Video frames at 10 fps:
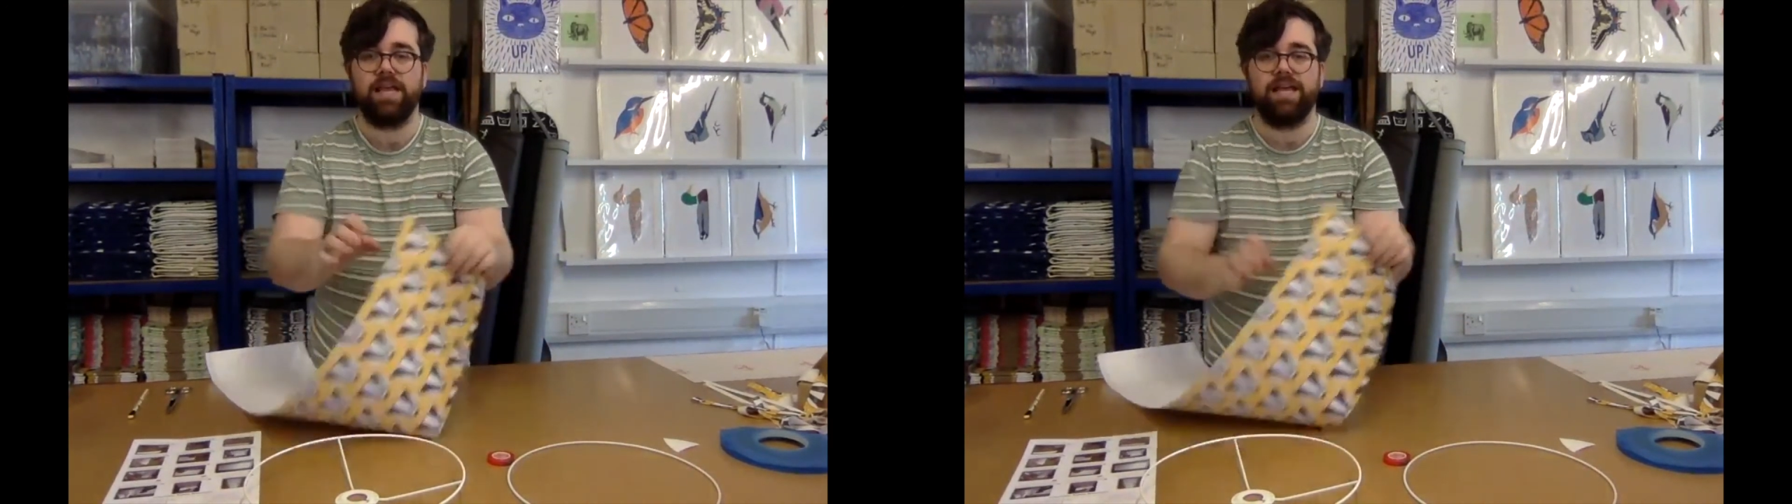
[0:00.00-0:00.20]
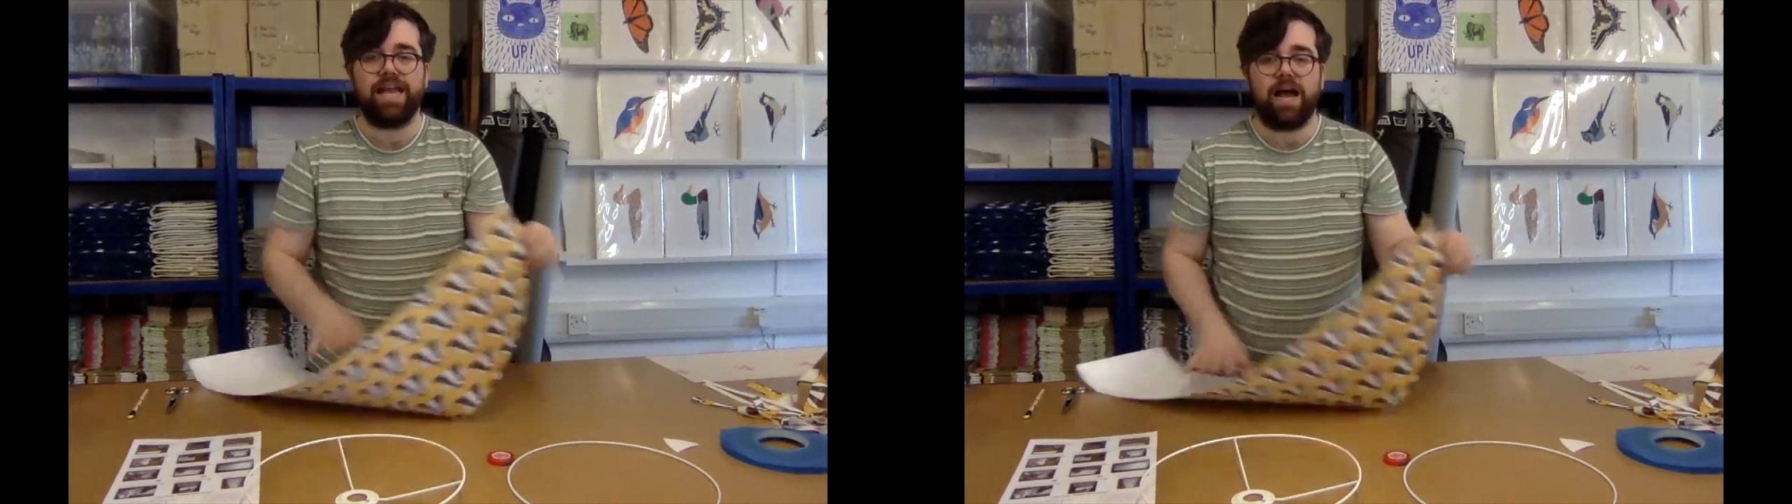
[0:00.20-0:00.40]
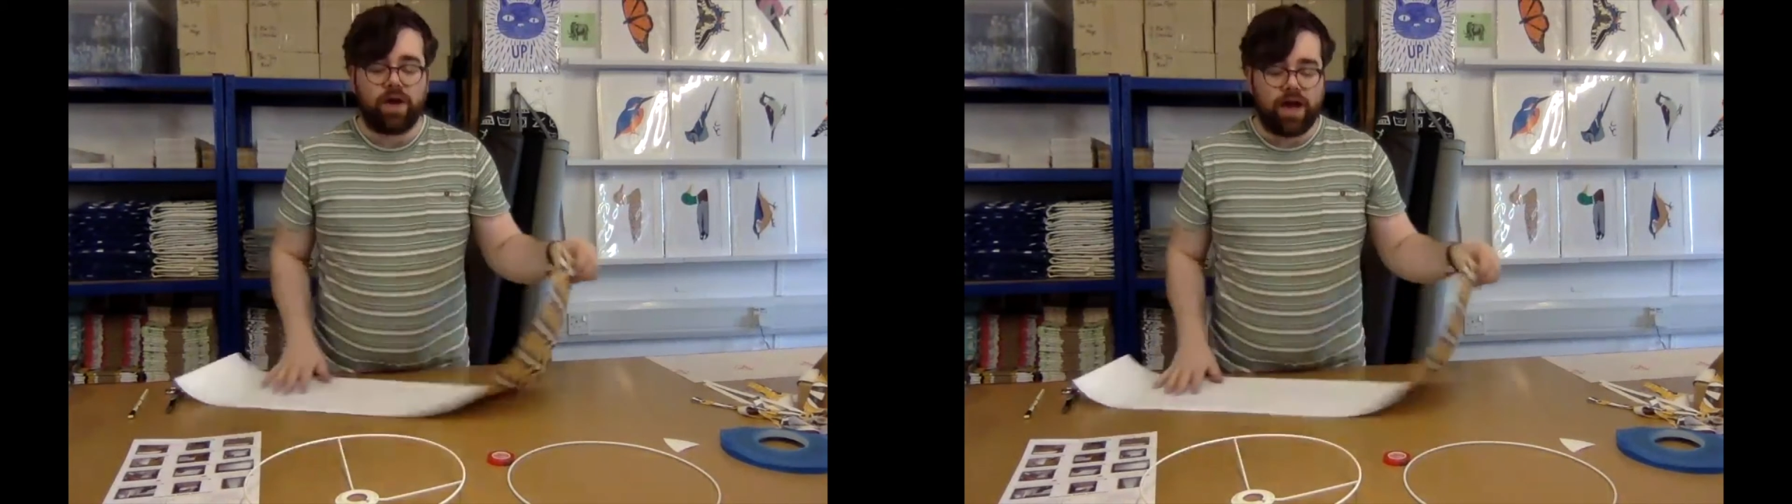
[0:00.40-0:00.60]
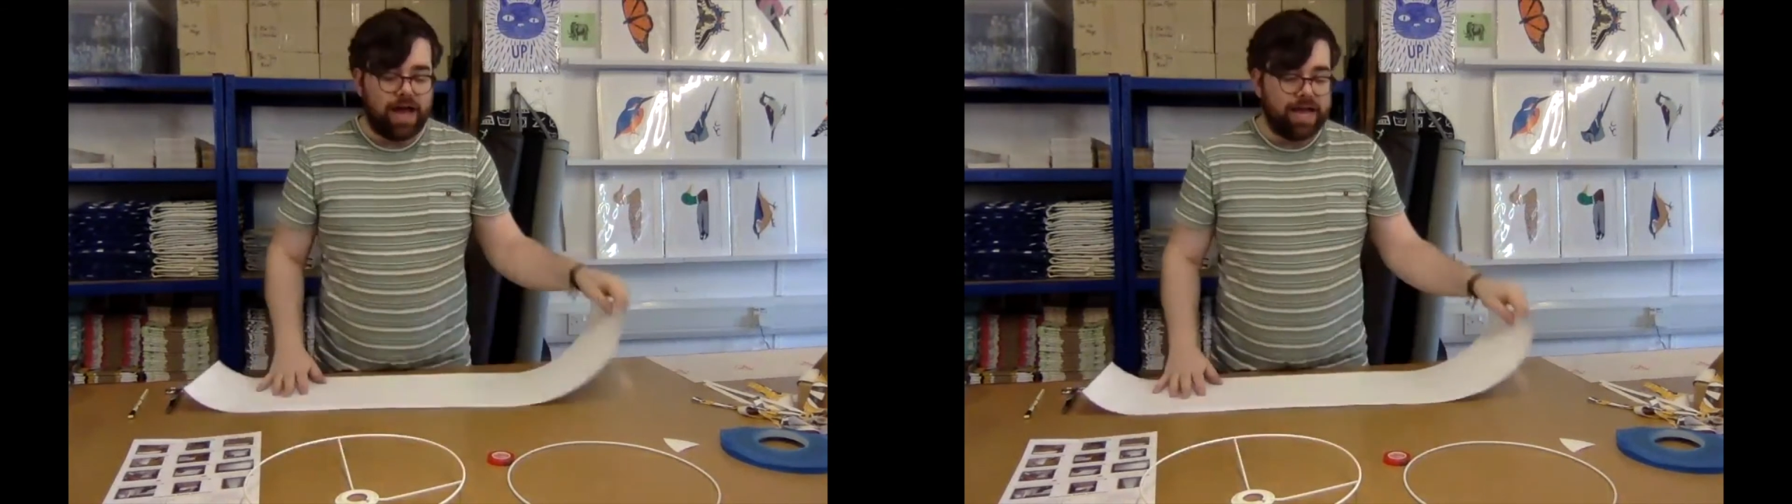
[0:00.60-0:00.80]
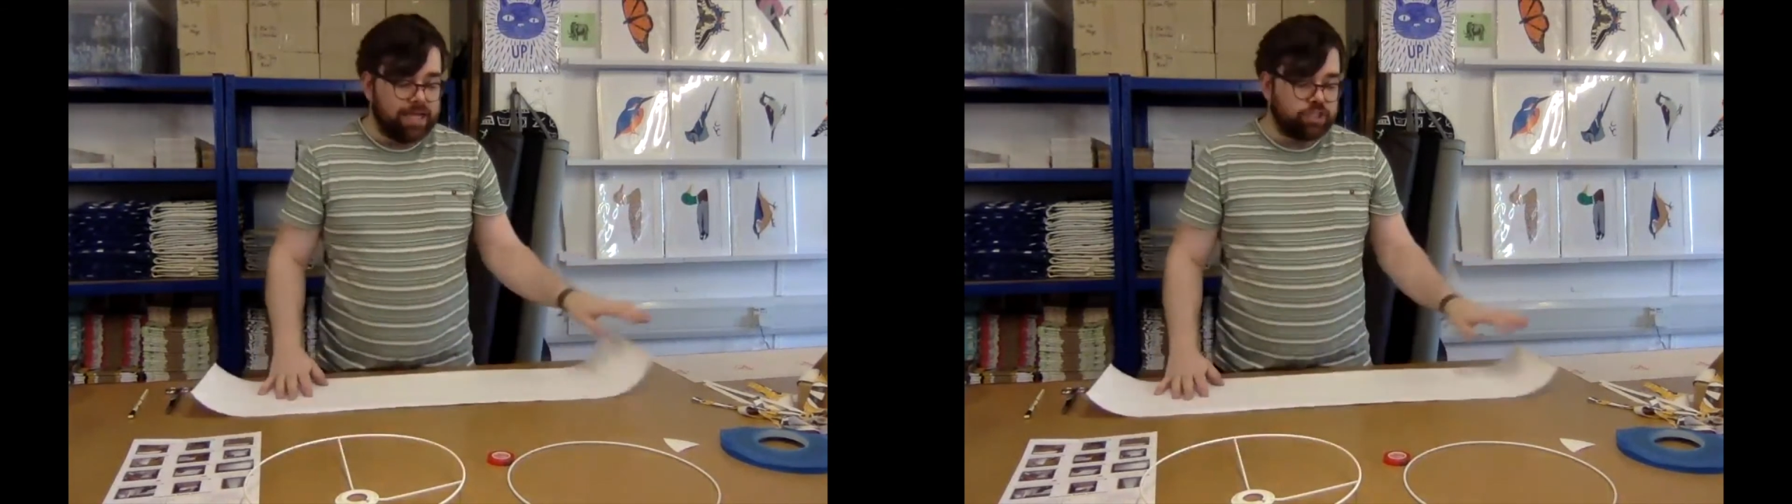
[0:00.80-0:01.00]
Now,
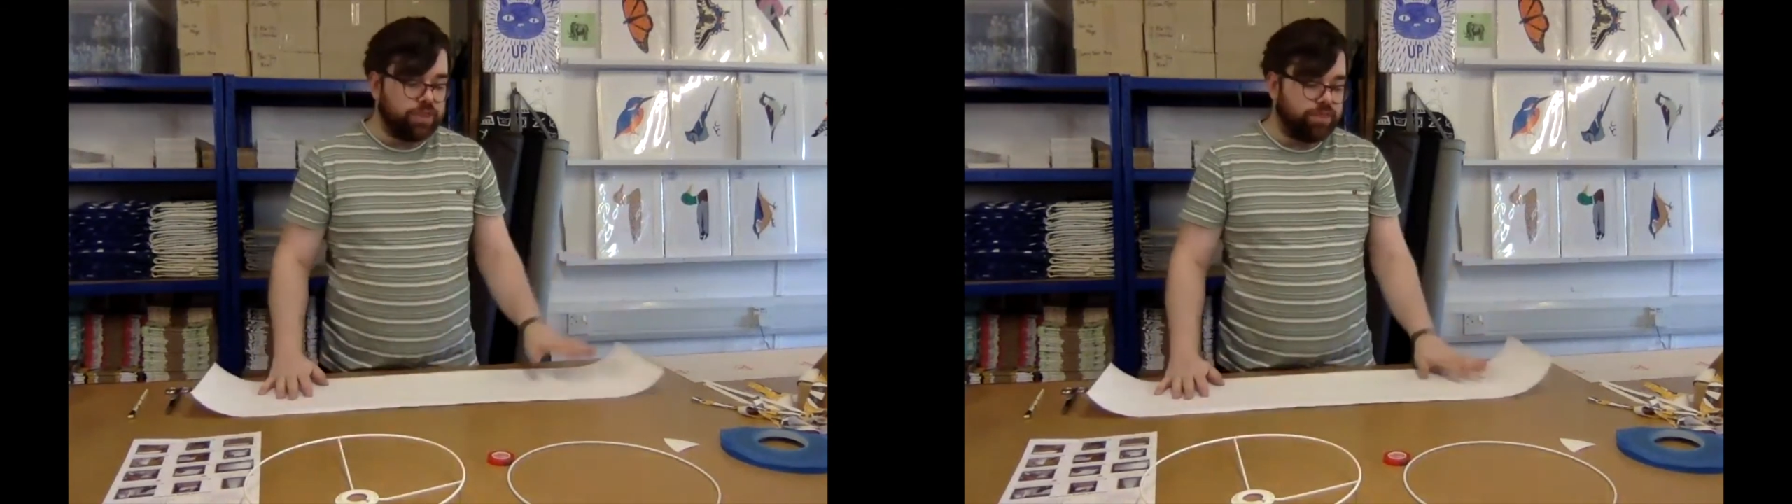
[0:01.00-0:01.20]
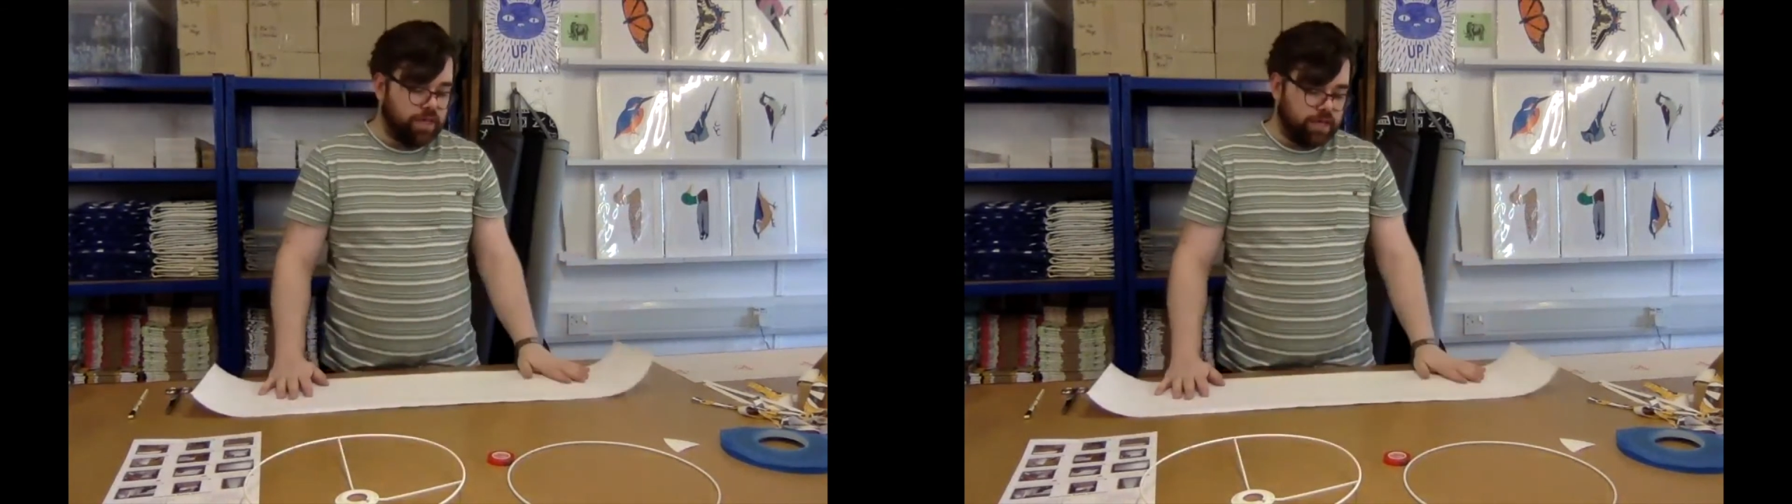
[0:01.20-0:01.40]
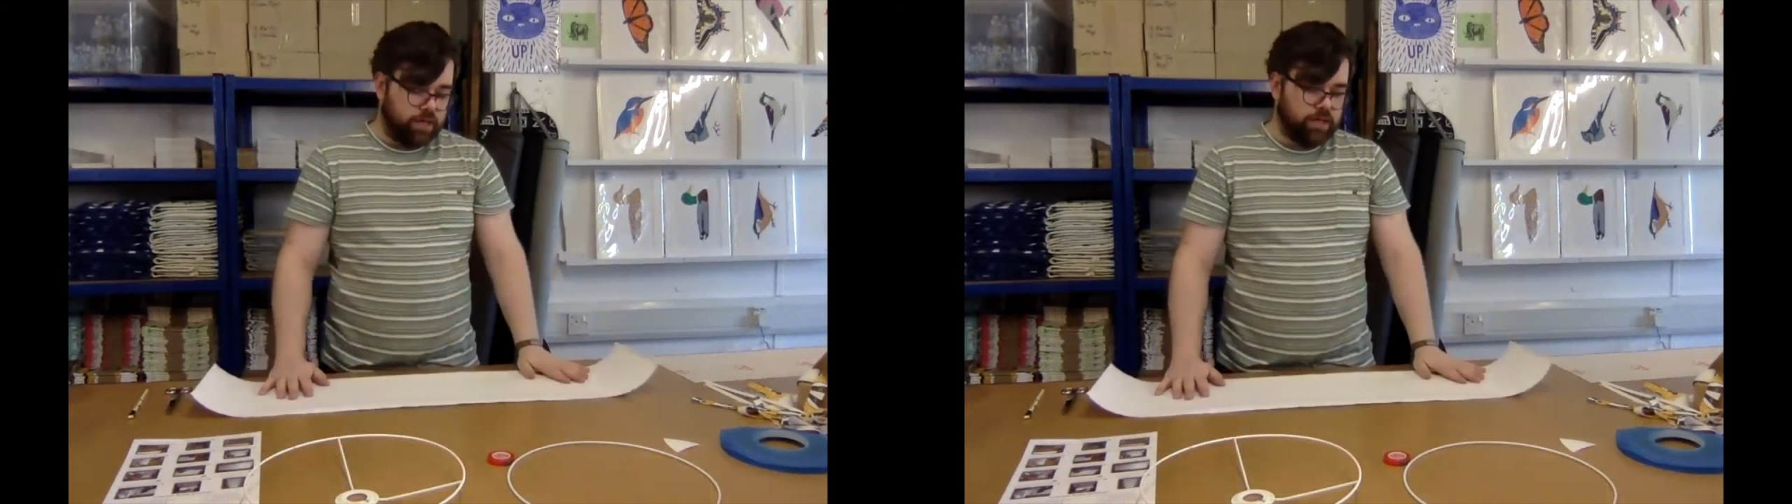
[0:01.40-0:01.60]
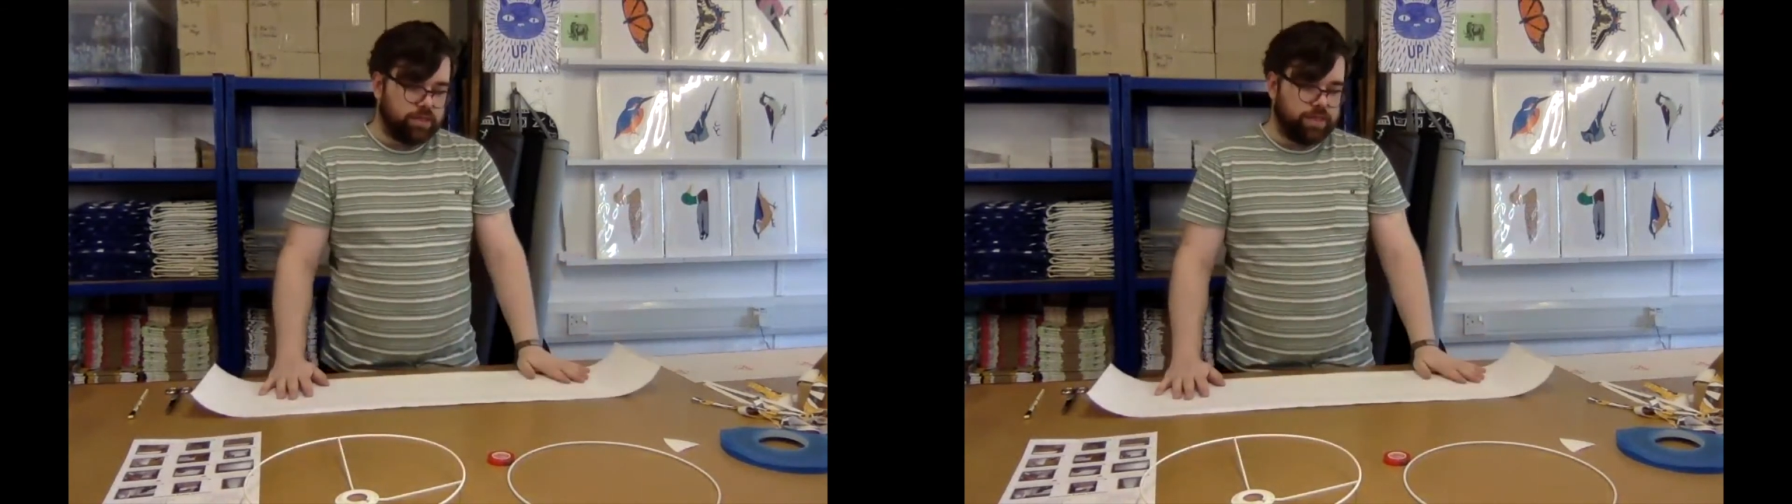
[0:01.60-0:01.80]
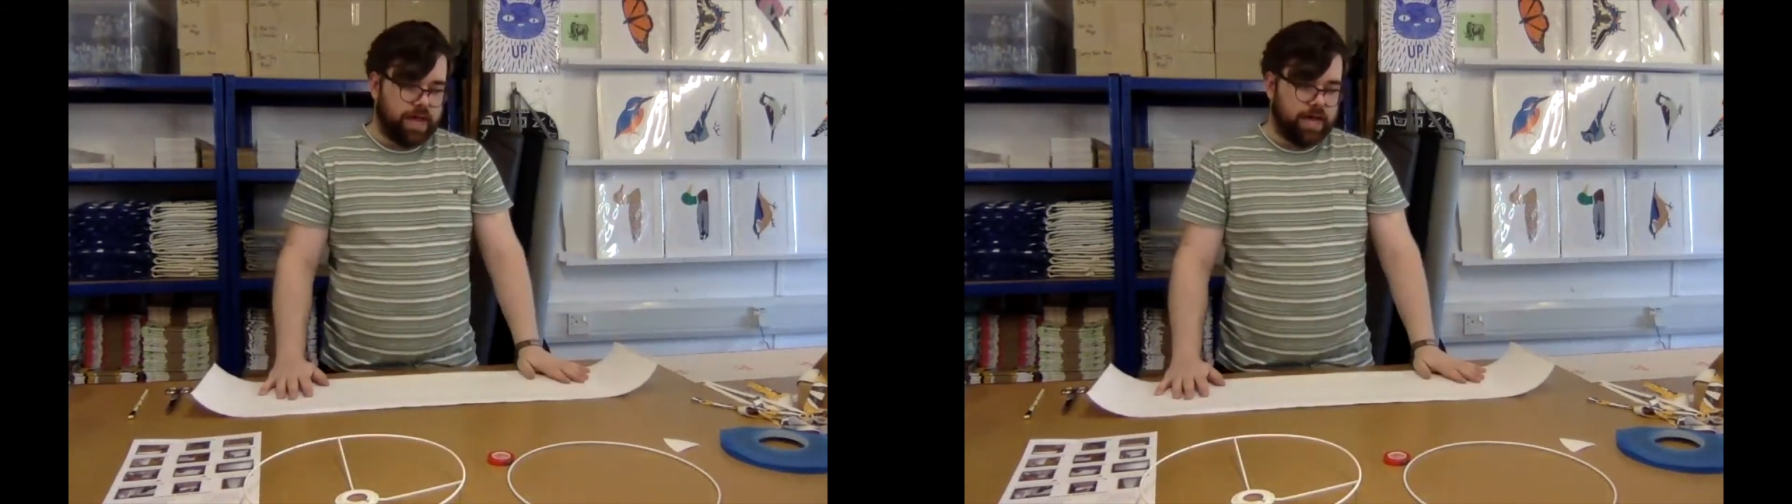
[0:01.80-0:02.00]
I actually think
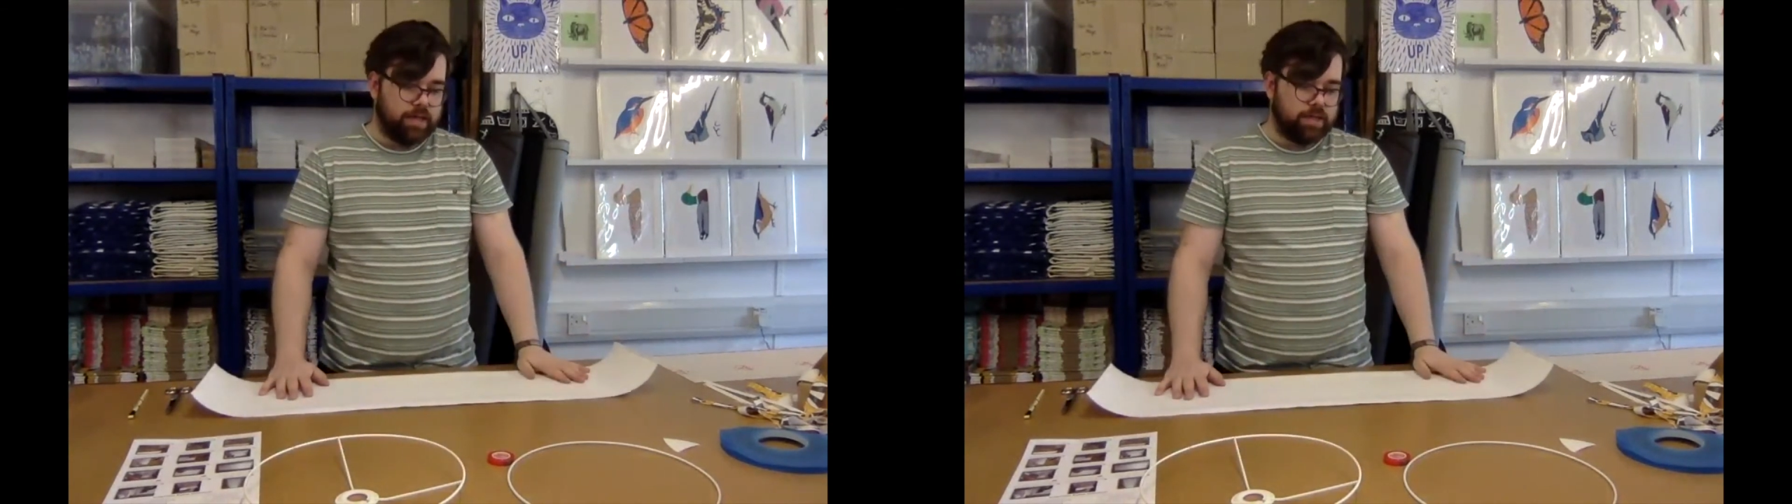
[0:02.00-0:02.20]
that